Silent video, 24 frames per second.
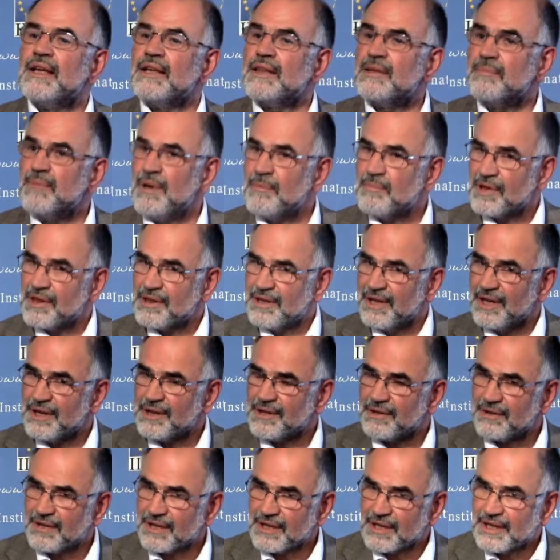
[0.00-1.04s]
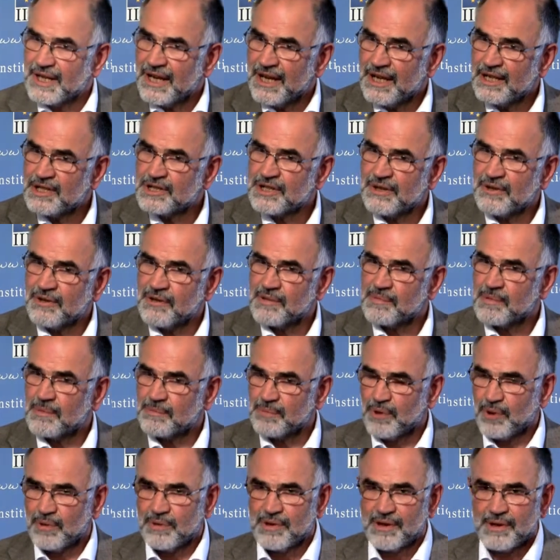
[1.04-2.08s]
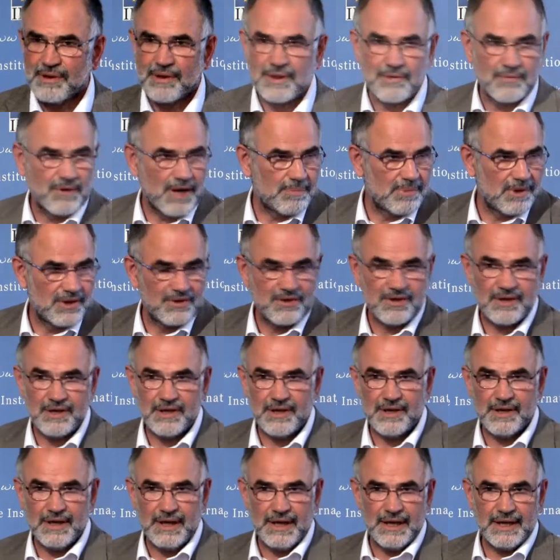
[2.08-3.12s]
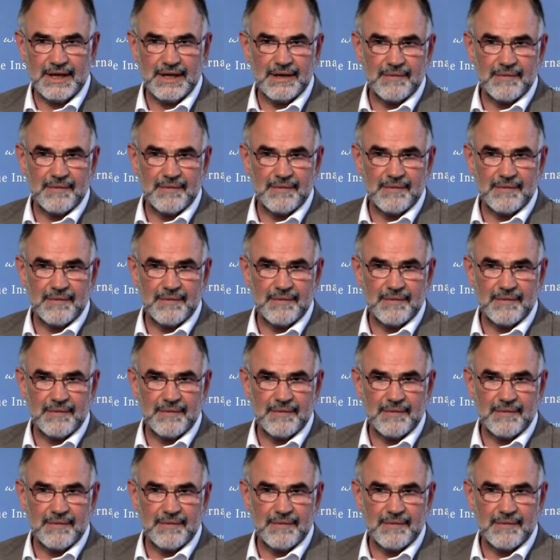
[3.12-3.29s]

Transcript: the Member States are engaged on those proposals, the rapporteur,